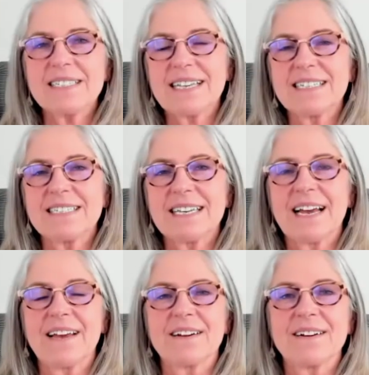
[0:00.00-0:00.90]
guys got
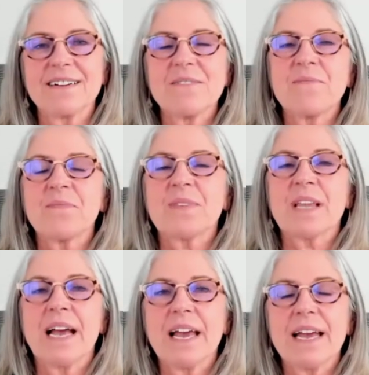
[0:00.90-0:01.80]
together
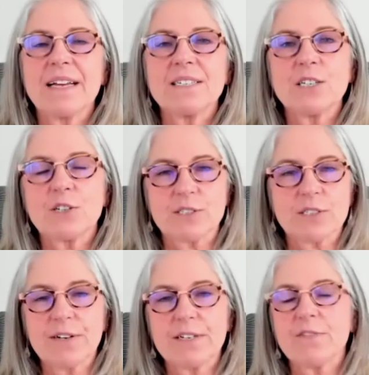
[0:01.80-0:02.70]
and
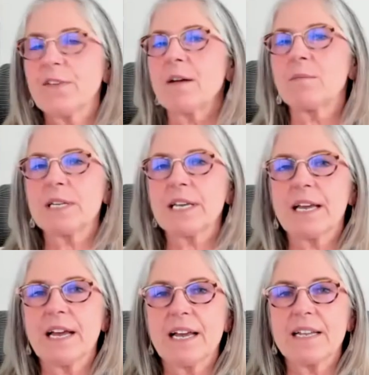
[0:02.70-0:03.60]
started a
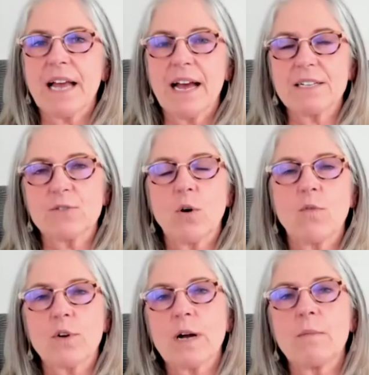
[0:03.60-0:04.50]
family and had to
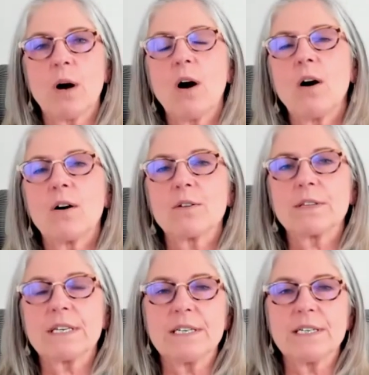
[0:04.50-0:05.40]
overcome all
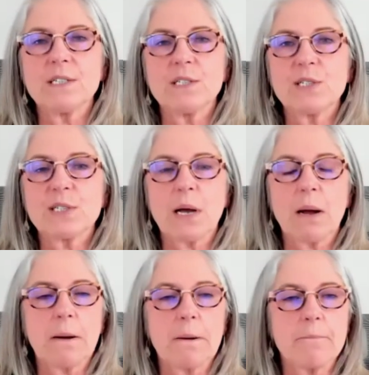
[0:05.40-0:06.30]
these
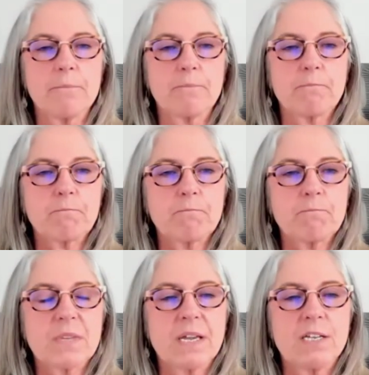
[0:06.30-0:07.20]
um,
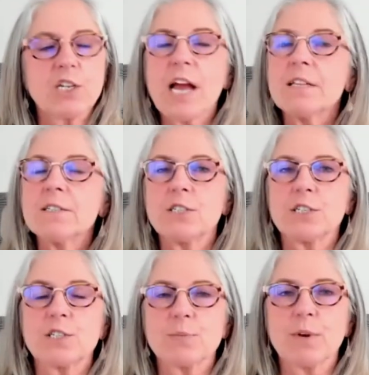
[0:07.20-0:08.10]

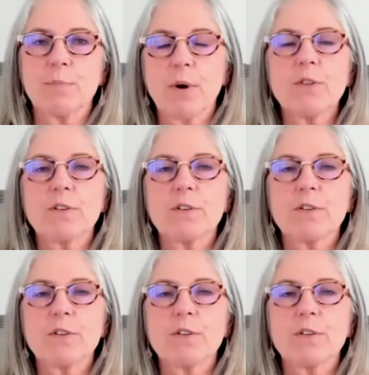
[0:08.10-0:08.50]
challenges with both